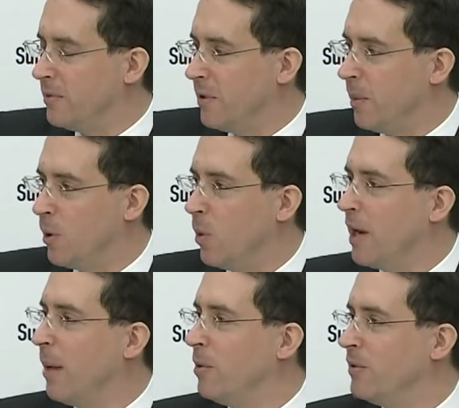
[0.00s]
similar to what
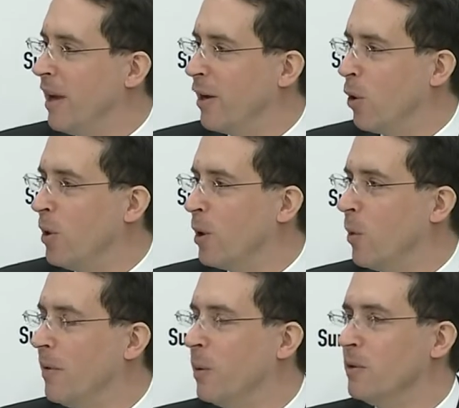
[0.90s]
Ann was saying earlier,
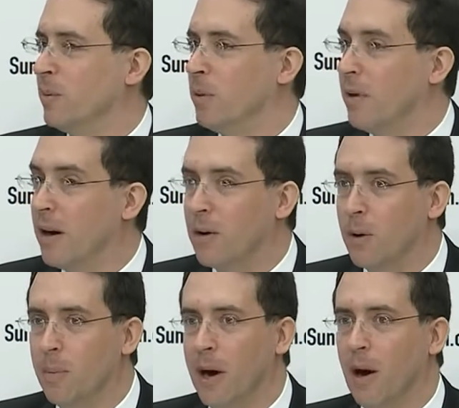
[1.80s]
when there was a
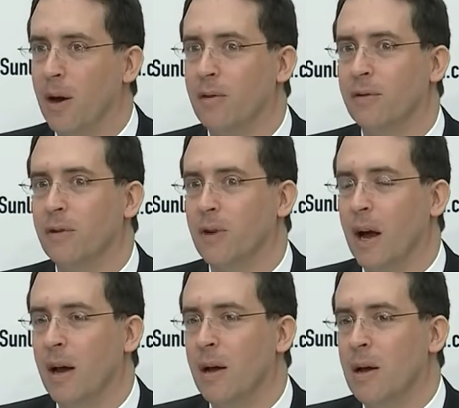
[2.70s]
political imperative to
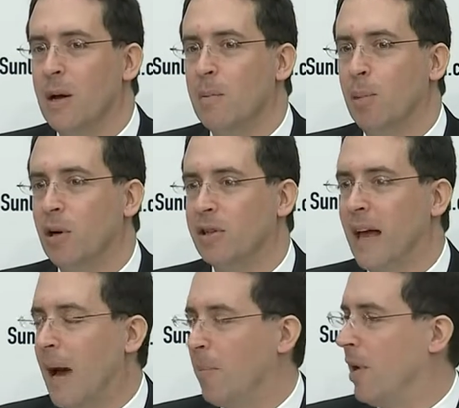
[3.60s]
try to push
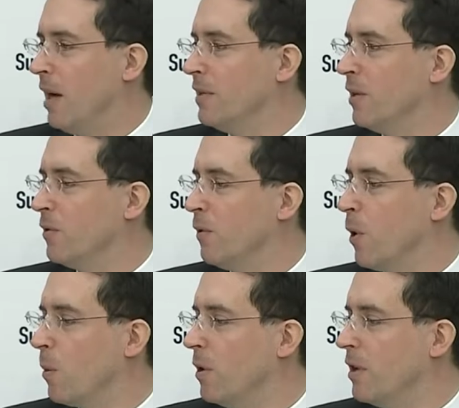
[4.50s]
that process
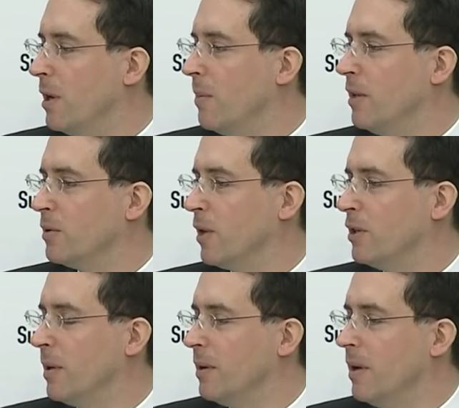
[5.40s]
forward, the
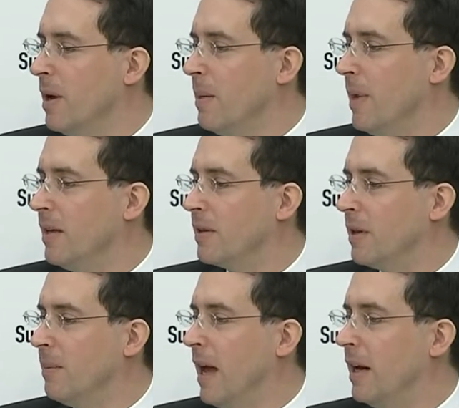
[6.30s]
administration
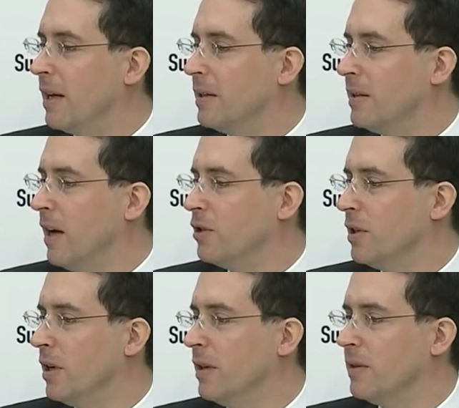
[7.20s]
basically made a
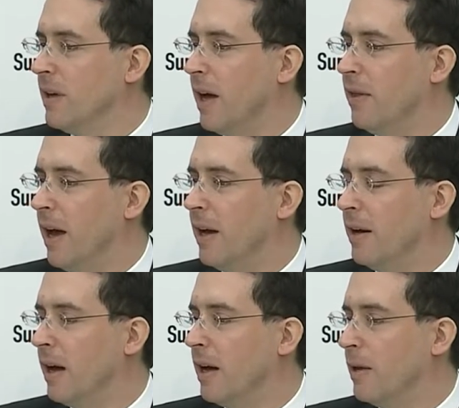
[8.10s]
concession and said that
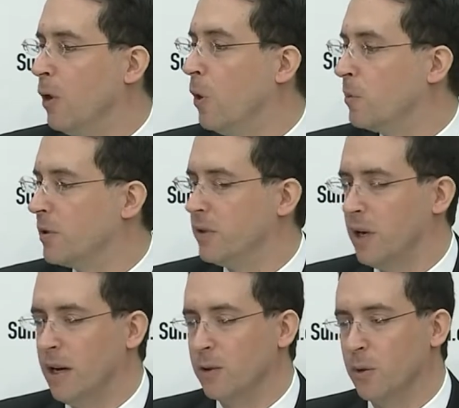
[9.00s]
in those
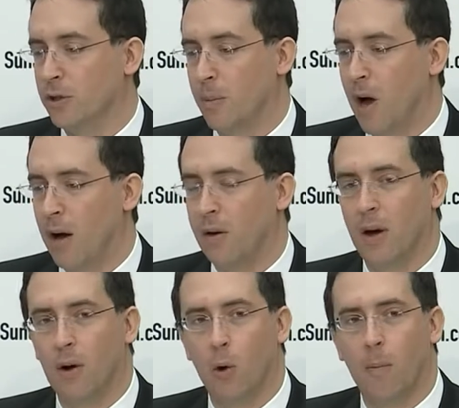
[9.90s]
proceedings, which are modeled
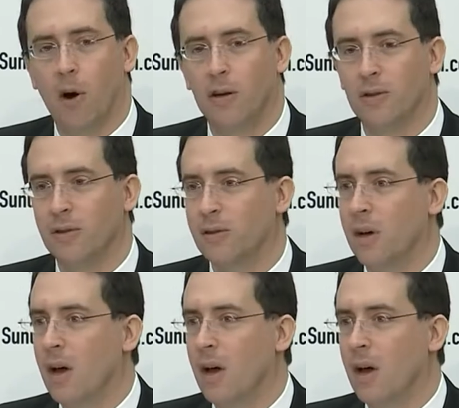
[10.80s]
on court-martials,